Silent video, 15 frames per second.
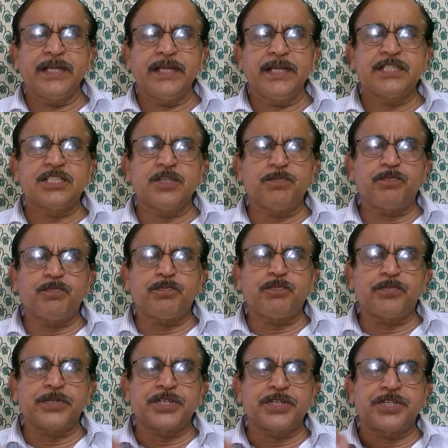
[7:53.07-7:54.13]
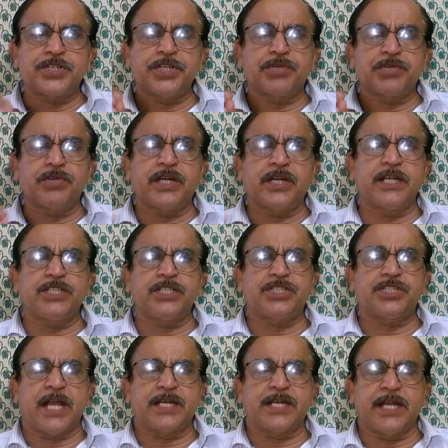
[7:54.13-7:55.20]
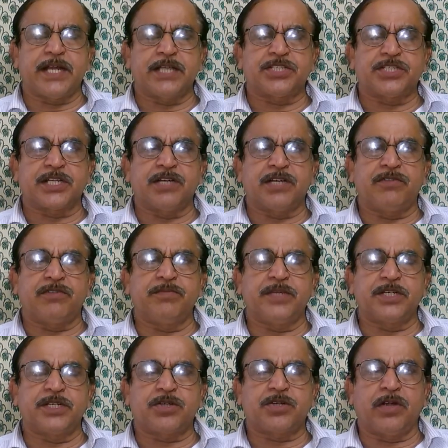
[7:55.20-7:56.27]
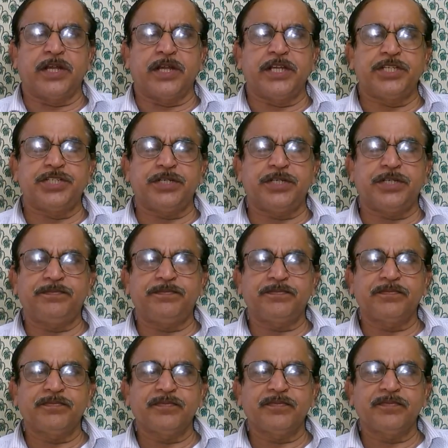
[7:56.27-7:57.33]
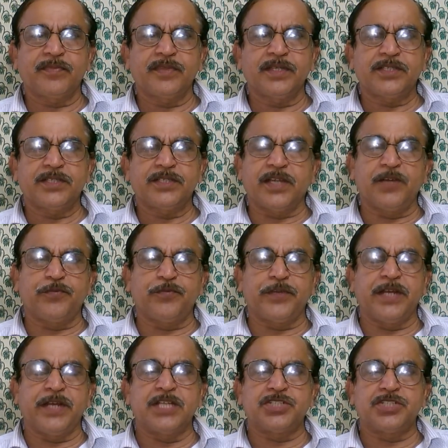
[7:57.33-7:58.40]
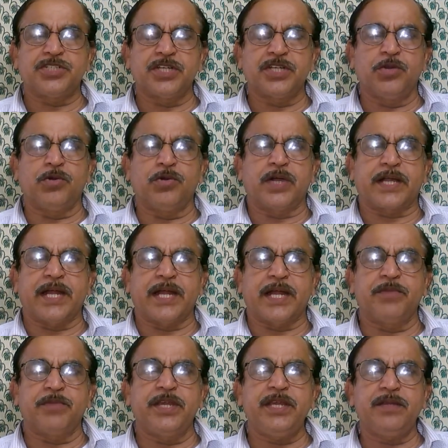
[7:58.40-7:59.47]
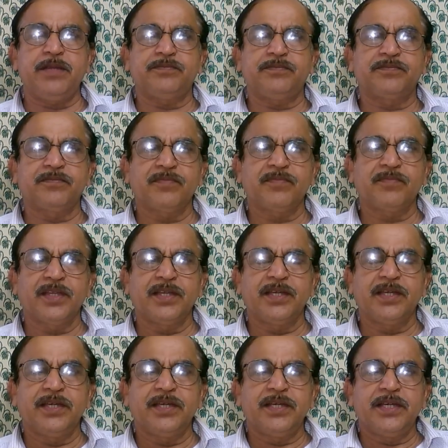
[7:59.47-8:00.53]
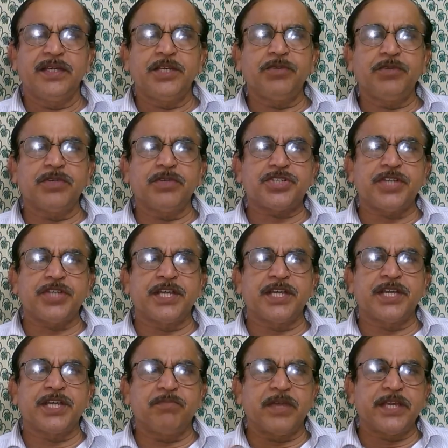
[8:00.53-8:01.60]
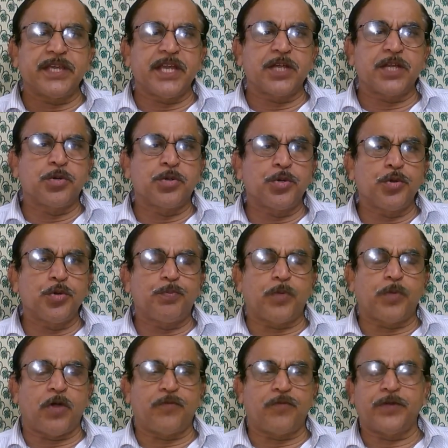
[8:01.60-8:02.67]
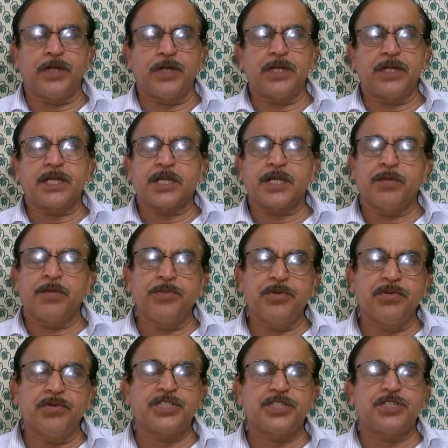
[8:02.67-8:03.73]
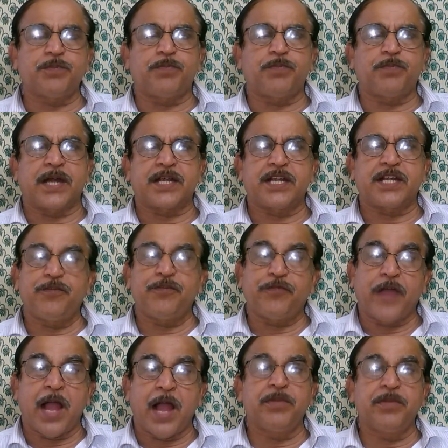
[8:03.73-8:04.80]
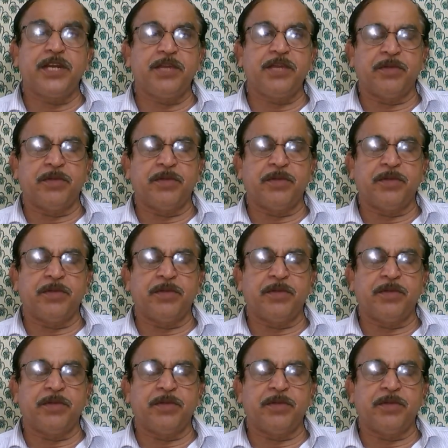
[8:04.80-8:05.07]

it's particularly started as a government college, self-financing Law Academy. It was taken by a group of Communist Party family